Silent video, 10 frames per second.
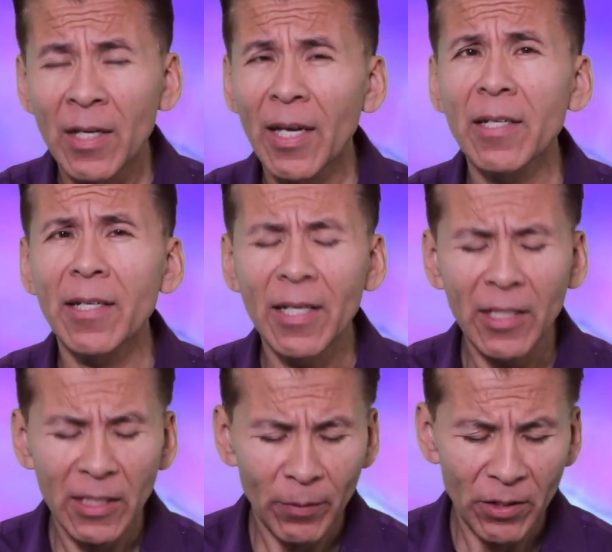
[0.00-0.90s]
And in
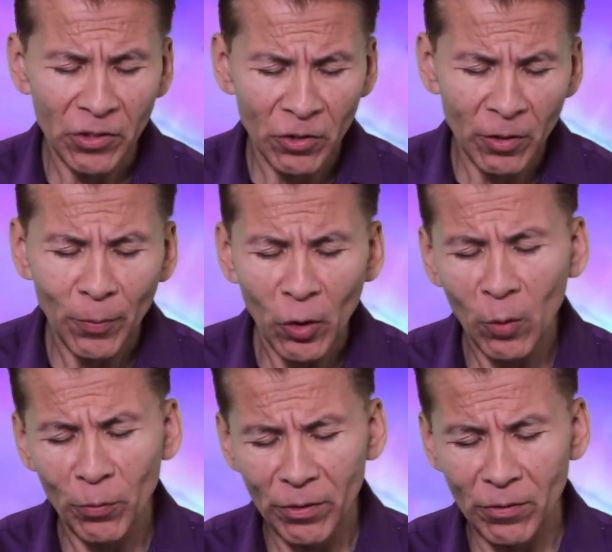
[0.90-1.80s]
ending, I'm going to share a
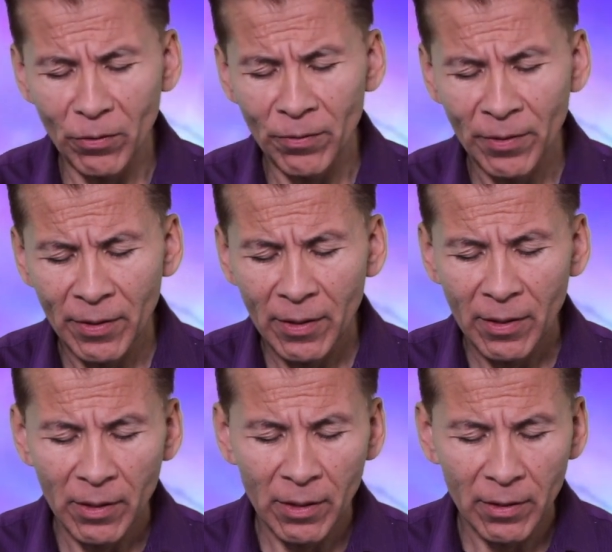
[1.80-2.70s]
poem with you
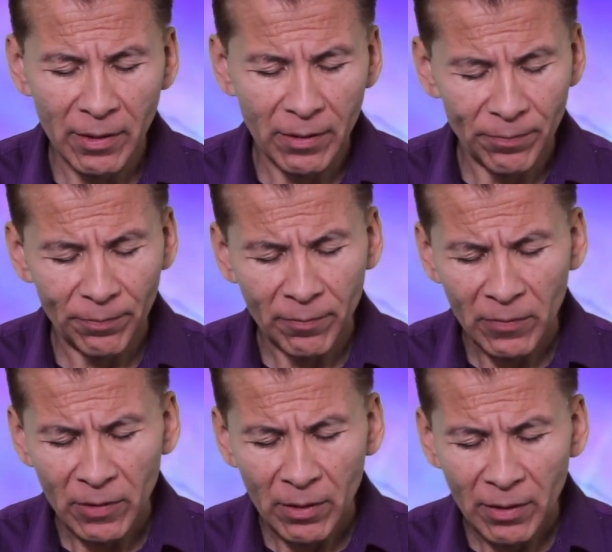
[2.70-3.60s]
uh, that
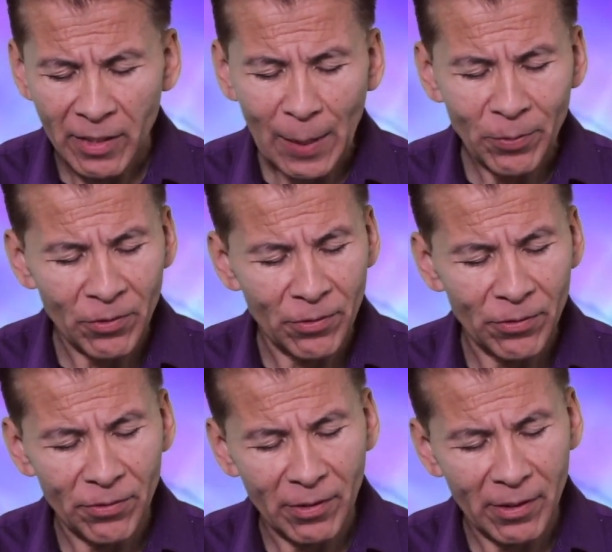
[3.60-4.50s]

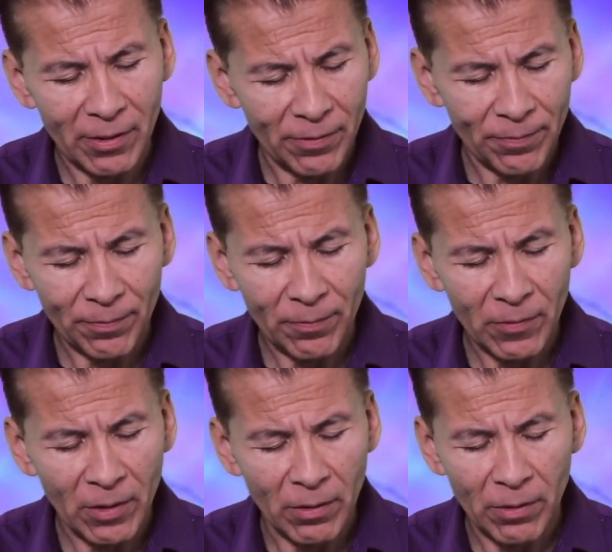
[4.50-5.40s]
captures uh,
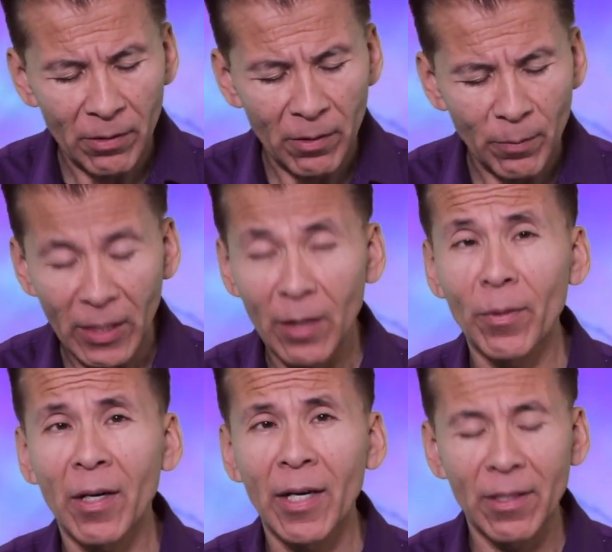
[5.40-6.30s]
the
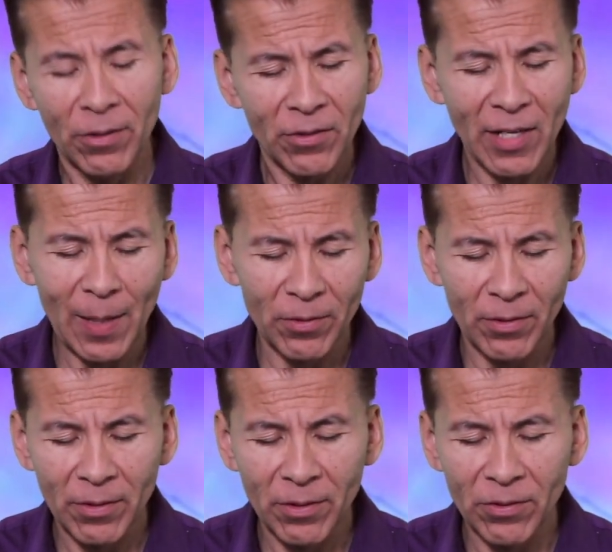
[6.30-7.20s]
meaning behind this
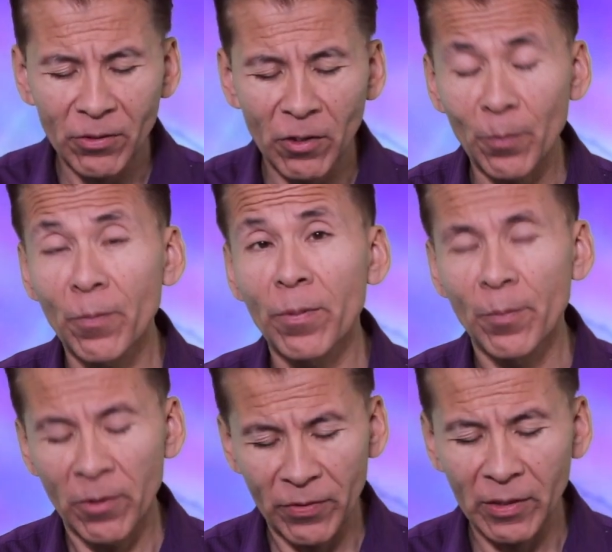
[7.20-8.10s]
chapter. This is called
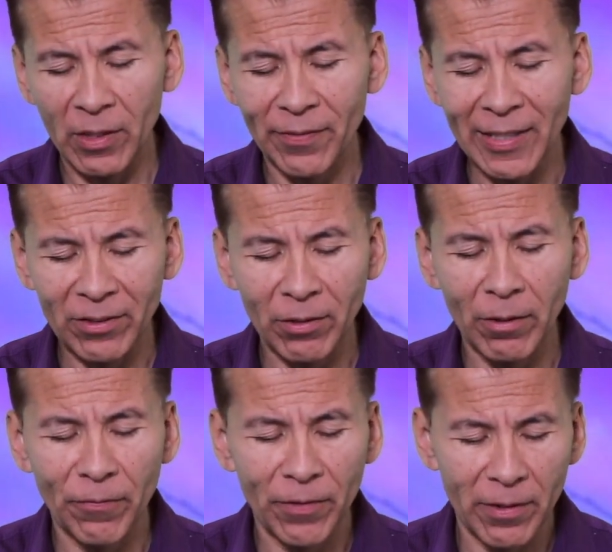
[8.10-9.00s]
Perfect Love Casts
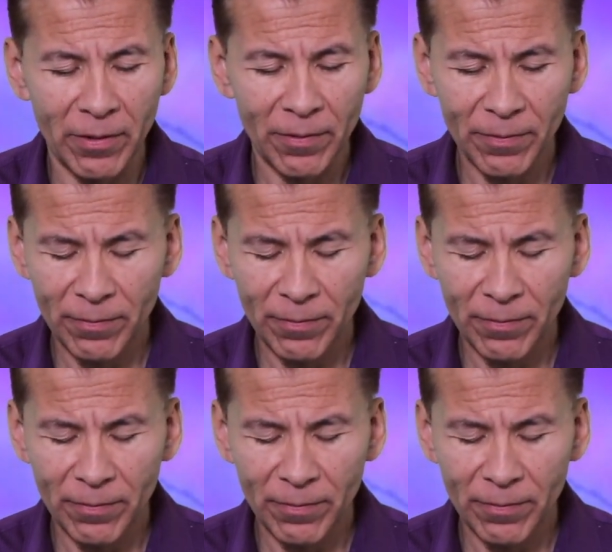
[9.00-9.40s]
Out All Fear.